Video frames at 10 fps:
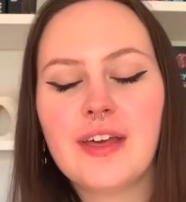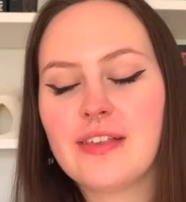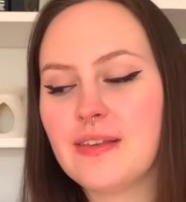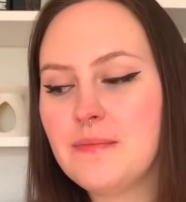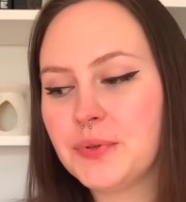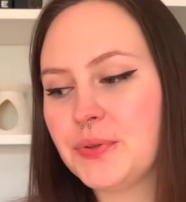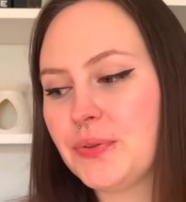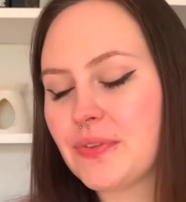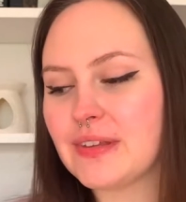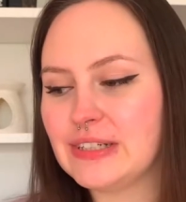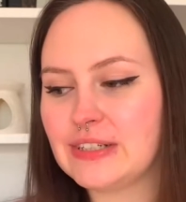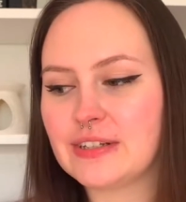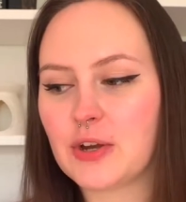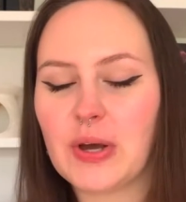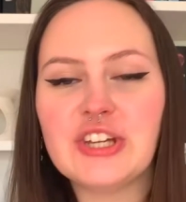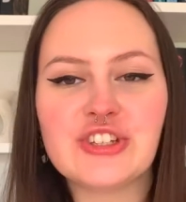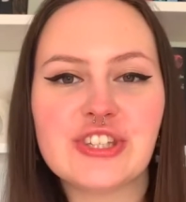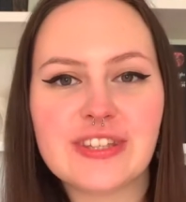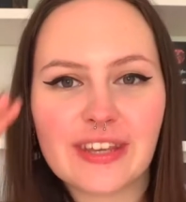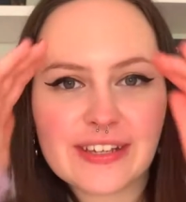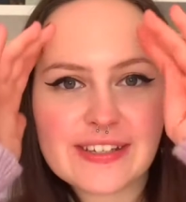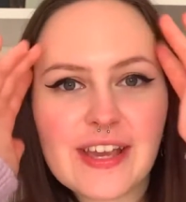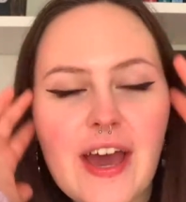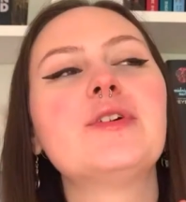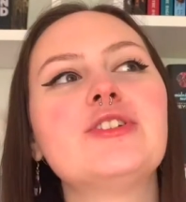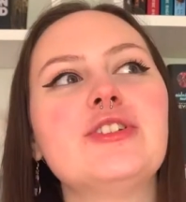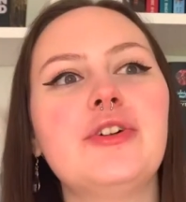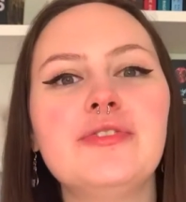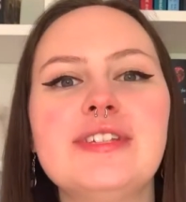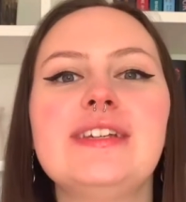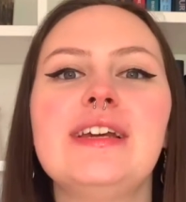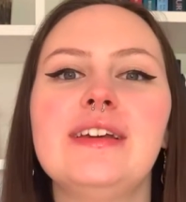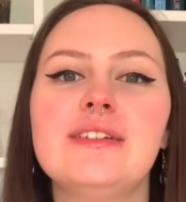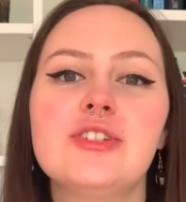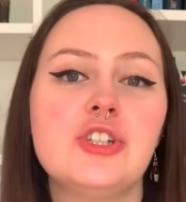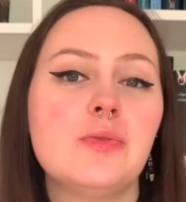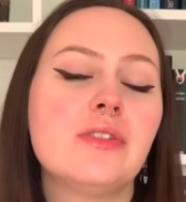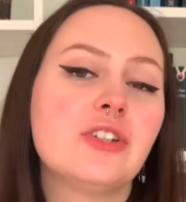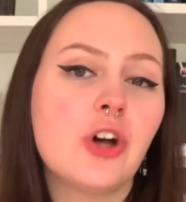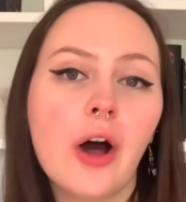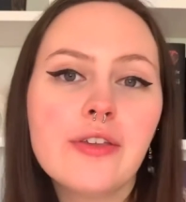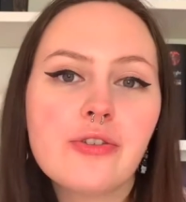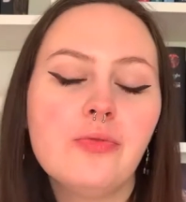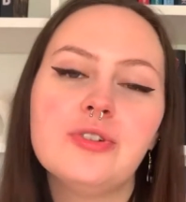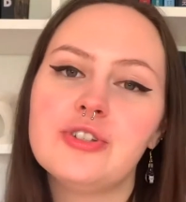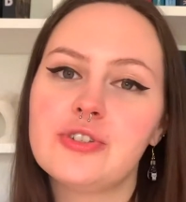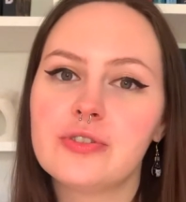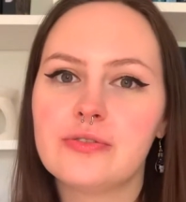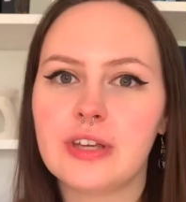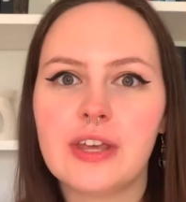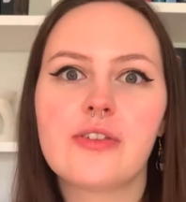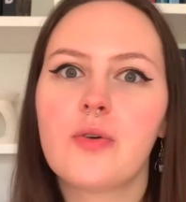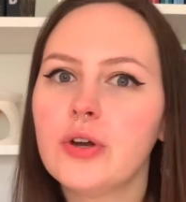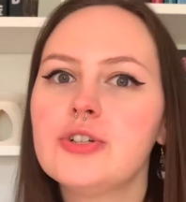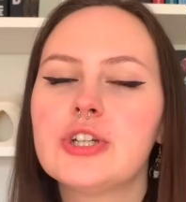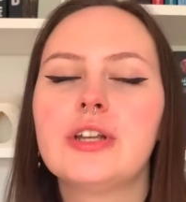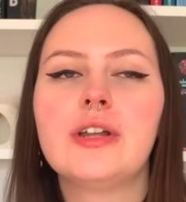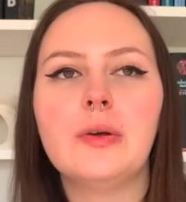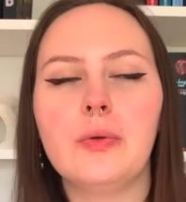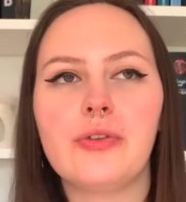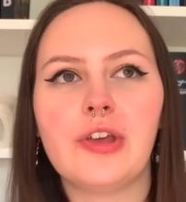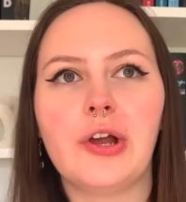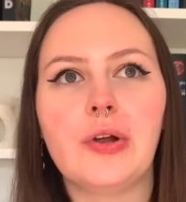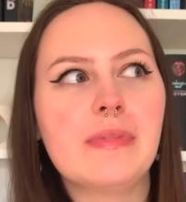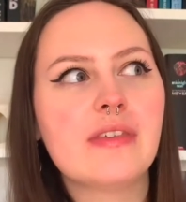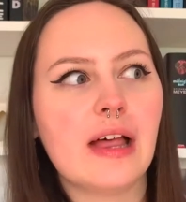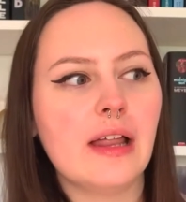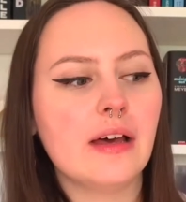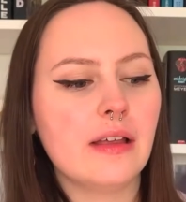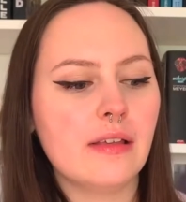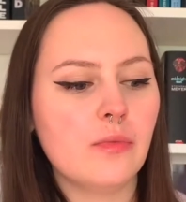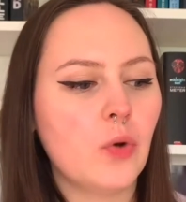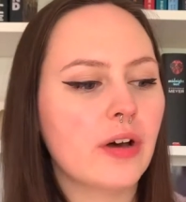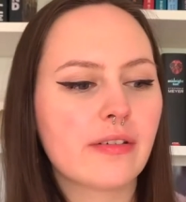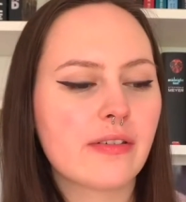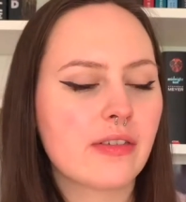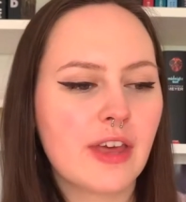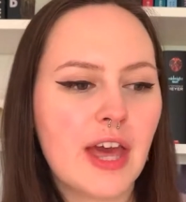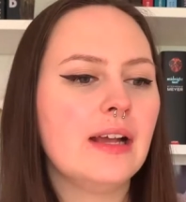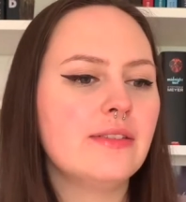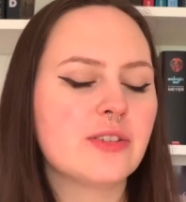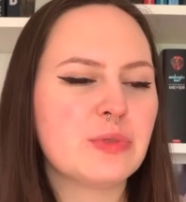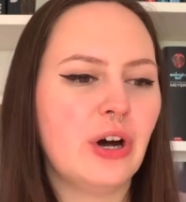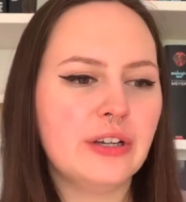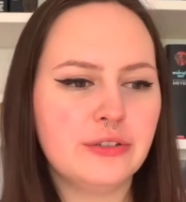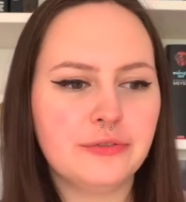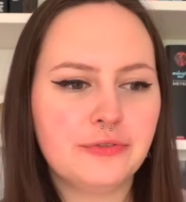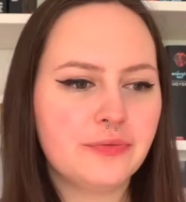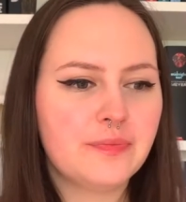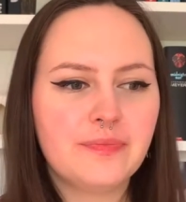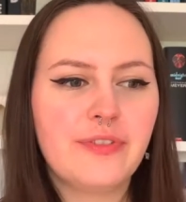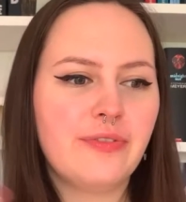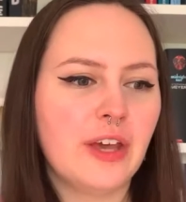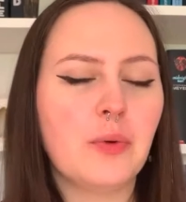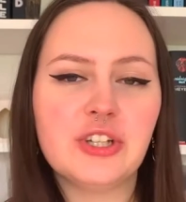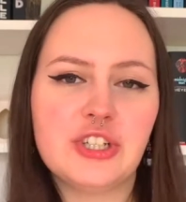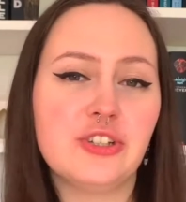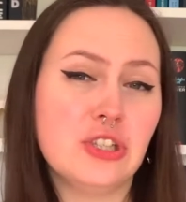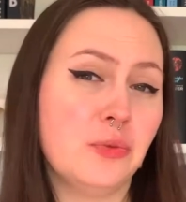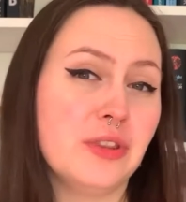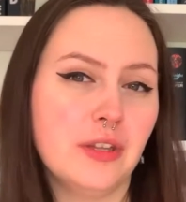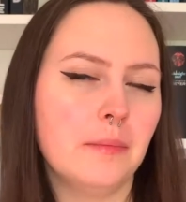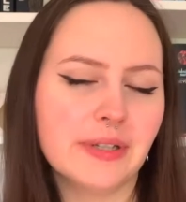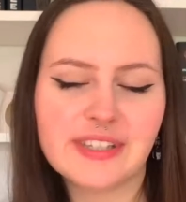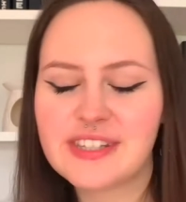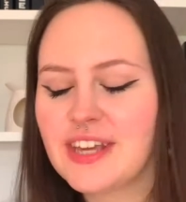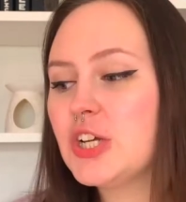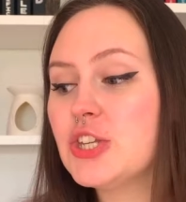symbols and equations and things, which is obviously to do with the title, which is the Kiss Quotient, and also Stella works in some kind of thing where she does a lot with numbers.